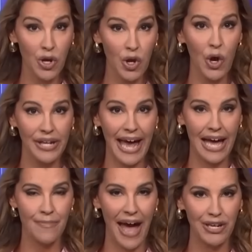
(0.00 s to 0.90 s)

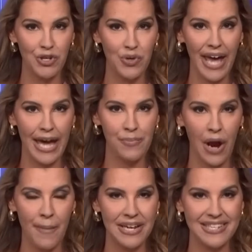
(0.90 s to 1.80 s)
Earlier about
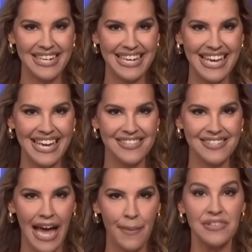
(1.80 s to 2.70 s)
UK Prime Minister
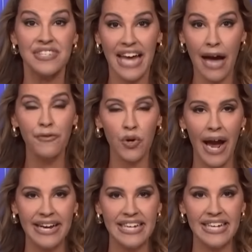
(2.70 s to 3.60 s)
Keir Starmer's tough
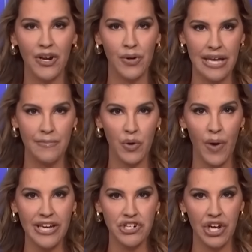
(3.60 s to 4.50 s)
crackdown on
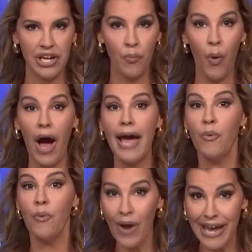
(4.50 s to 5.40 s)
immigration and
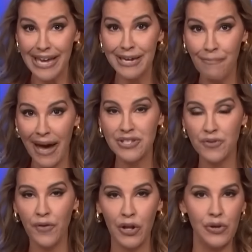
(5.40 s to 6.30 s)
why we
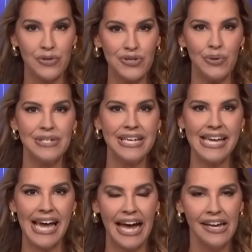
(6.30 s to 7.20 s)
must follow suit
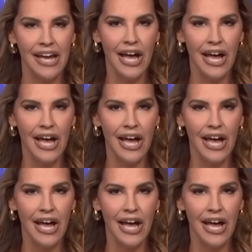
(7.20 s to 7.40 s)
here.